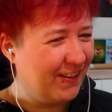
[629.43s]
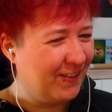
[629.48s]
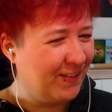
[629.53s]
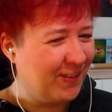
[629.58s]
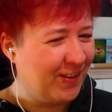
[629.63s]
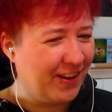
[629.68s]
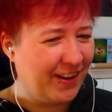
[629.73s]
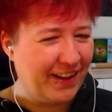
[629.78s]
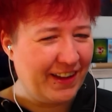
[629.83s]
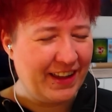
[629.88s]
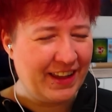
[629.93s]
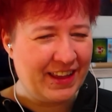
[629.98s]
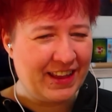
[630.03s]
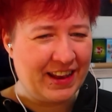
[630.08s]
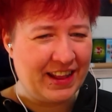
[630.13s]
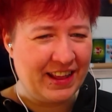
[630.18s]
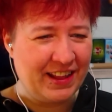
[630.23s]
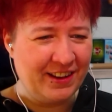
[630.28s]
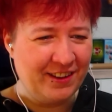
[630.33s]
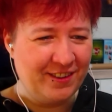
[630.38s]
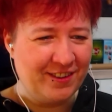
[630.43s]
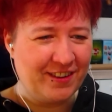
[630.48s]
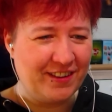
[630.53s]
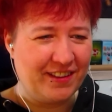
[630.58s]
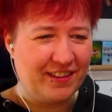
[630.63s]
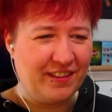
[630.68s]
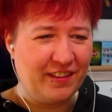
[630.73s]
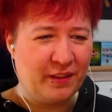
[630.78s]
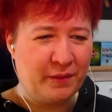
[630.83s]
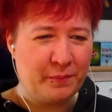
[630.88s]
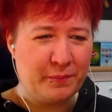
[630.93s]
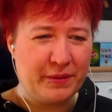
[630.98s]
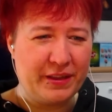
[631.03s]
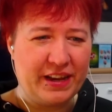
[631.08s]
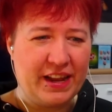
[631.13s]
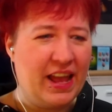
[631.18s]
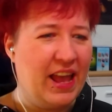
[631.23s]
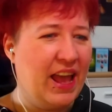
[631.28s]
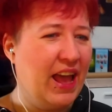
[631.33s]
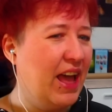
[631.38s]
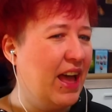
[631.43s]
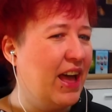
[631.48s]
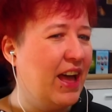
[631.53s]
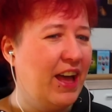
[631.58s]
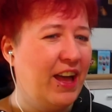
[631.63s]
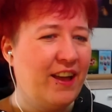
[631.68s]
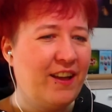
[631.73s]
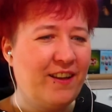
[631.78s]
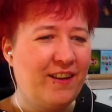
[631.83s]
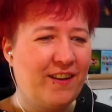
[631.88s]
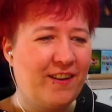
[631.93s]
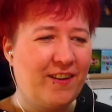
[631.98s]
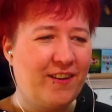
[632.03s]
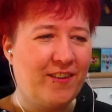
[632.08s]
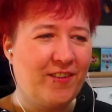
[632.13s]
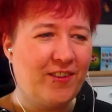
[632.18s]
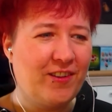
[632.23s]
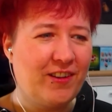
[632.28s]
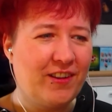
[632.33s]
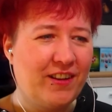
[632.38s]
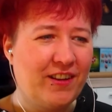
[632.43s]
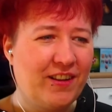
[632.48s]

What an entrance, but how?